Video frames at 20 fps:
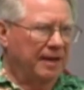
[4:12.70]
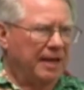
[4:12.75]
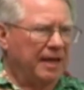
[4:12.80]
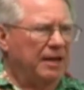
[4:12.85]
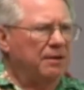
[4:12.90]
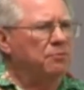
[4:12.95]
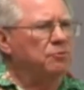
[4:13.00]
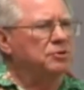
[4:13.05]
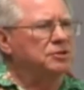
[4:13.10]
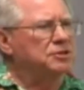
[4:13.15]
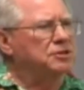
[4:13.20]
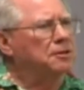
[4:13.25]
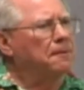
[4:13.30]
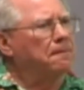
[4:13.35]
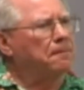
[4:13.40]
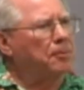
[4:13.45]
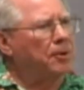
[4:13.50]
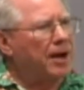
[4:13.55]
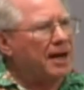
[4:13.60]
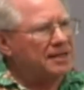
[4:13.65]
It was the
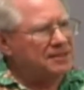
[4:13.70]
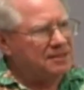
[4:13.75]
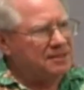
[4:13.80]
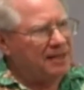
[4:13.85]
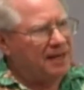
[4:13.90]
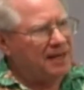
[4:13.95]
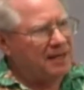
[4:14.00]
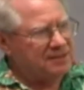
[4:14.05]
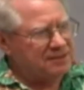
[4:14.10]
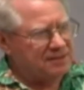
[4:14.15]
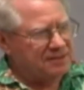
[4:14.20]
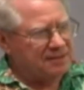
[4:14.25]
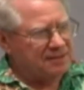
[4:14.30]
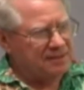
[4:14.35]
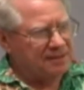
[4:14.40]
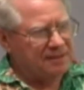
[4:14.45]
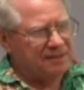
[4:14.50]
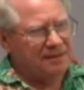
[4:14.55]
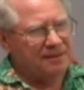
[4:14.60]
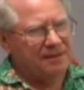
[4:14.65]
process
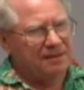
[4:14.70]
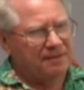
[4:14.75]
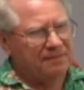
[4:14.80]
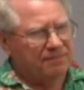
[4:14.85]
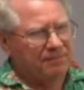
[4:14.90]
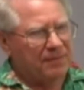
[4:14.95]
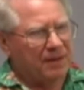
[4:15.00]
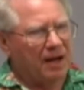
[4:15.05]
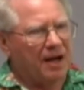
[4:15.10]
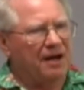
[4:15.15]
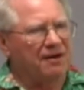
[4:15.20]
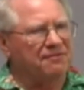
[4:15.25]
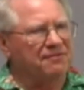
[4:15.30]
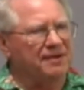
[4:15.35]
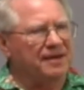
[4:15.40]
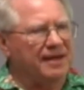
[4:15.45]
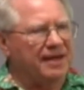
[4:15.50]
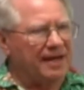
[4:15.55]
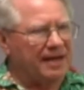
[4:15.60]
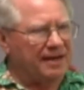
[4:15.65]

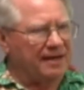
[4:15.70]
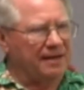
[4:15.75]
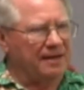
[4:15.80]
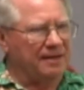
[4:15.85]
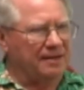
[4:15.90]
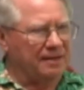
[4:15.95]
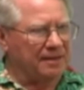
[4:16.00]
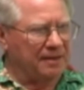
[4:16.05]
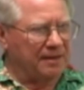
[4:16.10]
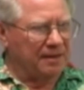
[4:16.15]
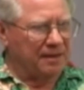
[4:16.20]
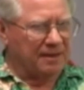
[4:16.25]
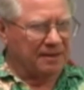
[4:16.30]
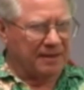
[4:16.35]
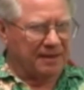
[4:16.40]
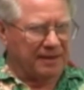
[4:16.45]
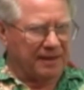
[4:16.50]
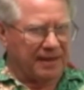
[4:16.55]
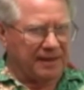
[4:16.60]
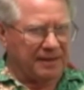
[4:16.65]
of getting the
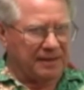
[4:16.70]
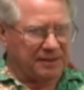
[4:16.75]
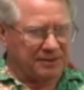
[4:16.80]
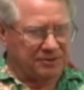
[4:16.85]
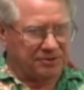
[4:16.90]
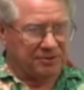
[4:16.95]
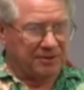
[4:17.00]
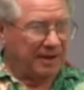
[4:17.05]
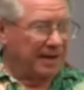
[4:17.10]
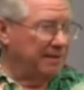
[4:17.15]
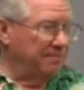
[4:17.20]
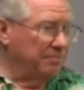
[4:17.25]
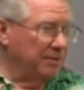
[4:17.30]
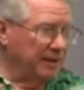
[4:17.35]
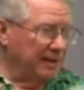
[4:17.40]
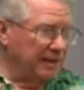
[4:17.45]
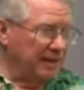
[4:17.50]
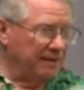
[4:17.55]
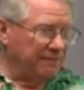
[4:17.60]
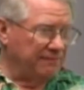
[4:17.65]
yucca night lizard, I
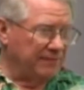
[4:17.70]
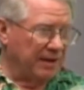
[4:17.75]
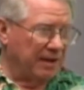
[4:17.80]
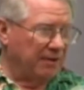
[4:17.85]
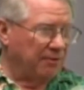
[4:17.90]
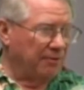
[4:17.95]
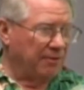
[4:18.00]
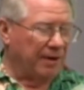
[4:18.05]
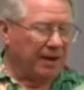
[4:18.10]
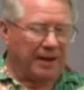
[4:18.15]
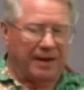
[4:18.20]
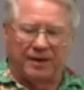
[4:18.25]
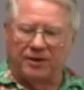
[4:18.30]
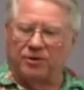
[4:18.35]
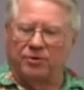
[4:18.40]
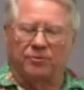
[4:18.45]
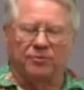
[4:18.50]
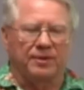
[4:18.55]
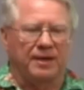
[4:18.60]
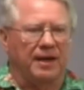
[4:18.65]
believe. Now, I
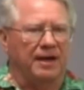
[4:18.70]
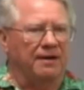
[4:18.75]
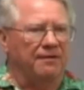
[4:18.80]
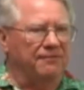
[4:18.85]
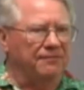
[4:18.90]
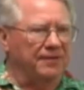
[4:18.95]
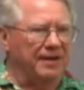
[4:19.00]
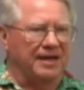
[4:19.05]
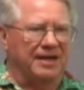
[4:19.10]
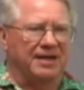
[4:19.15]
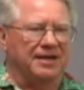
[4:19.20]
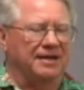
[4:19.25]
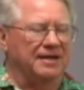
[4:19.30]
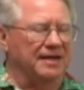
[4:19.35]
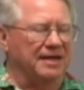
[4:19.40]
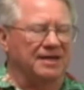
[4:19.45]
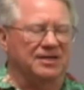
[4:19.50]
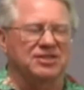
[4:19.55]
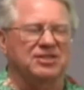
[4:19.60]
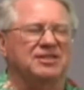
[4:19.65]
don't have
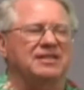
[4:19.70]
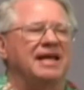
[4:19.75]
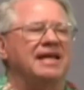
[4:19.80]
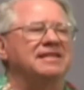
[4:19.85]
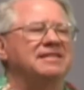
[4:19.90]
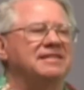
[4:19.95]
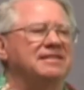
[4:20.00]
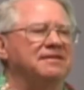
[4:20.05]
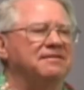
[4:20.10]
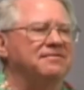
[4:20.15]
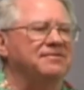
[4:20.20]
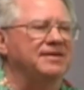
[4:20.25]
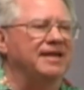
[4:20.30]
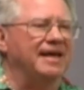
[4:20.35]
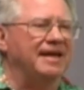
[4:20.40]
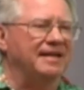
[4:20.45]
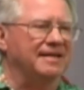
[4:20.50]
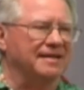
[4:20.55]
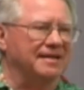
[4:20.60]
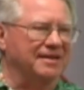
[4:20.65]
extensive
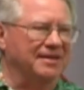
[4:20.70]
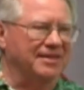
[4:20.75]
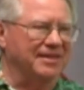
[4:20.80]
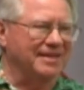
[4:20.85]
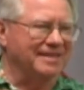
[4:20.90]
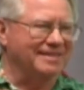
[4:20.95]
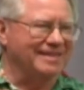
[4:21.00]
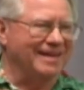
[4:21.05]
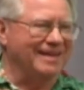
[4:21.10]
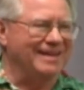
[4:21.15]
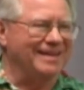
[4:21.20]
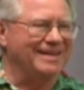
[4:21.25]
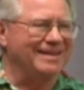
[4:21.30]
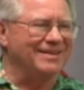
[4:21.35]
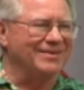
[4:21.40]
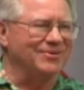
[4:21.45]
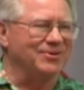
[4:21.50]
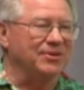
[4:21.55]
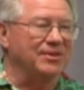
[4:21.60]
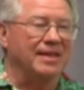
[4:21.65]
data on this. I
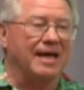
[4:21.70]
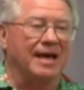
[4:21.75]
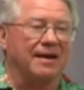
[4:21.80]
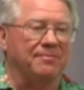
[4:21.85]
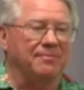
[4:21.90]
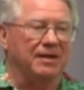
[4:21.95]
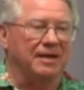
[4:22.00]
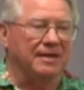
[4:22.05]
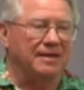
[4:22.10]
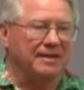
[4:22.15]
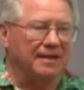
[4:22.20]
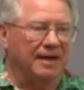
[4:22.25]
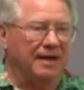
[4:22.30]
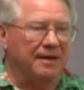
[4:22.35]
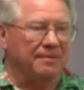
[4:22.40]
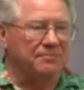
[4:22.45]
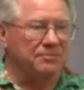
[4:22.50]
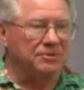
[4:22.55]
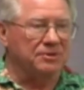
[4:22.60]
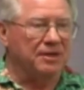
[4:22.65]
didn't do it that many
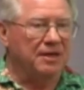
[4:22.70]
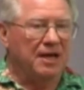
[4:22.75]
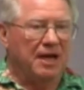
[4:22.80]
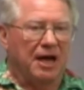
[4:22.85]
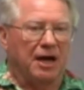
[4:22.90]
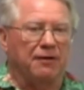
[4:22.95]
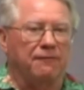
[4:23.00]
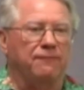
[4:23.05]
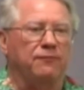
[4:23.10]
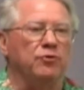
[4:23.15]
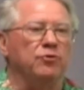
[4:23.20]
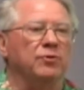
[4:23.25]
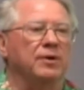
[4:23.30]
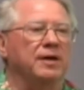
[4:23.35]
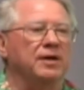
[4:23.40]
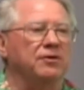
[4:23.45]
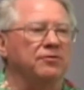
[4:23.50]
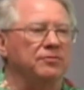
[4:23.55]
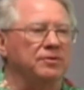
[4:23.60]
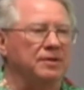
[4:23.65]
times, a few
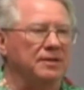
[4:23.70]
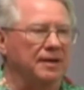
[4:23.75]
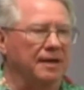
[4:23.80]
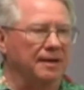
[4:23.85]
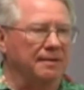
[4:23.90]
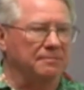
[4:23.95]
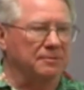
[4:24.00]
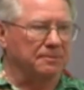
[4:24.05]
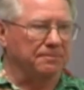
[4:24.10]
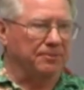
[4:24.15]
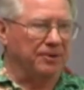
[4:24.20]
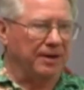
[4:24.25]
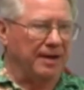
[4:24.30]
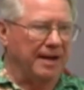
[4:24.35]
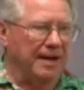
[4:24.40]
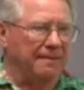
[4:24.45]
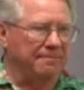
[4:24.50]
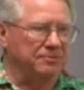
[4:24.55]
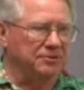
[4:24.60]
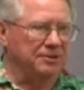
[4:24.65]
hundred times
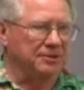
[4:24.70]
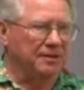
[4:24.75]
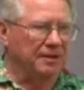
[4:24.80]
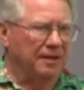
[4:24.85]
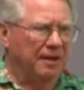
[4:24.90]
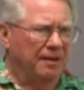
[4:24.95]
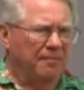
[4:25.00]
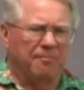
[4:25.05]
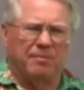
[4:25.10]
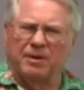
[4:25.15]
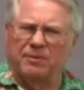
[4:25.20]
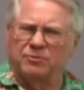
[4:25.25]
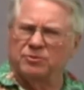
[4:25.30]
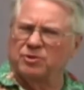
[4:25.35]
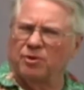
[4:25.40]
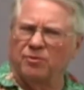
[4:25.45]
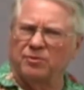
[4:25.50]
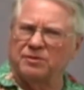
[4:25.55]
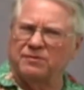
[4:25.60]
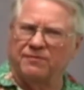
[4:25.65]
perhaps, but it was
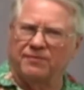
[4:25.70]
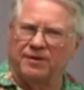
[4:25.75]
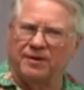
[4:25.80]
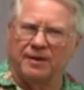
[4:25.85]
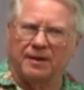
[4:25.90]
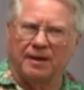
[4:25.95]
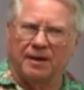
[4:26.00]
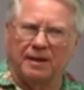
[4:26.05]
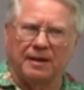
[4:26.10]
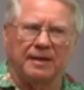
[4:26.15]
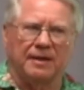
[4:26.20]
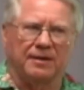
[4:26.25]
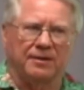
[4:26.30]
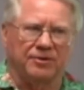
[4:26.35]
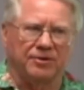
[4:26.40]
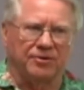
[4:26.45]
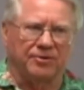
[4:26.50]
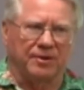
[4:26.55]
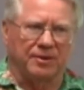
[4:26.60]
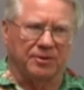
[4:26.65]
always very clear
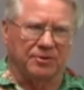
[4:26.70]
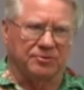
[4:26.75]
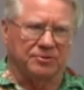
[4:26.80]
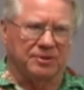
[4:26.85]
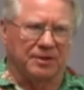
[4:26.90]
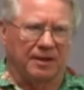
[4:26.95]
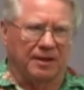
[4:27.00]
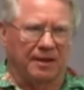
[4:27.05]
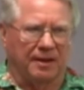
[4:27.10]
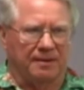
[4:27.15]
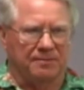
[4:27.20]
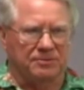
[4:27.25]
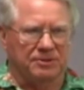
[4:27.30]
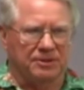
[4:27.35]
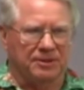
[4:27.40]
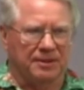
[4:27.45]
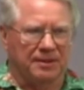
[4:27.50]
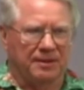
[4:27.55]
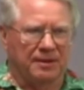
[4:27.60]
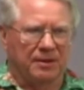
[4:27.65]
during those times
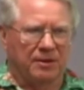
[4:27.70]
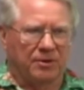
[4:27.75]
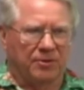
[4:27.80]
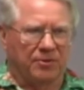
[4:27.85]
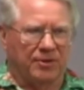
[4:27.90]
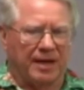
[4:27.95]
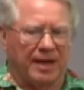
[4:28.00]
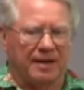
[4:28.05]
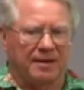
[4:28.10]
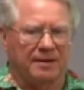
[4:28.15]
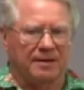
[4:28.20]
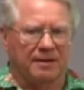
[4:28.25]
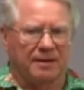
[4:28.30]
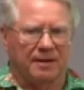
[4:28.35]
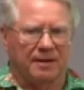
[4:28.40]
that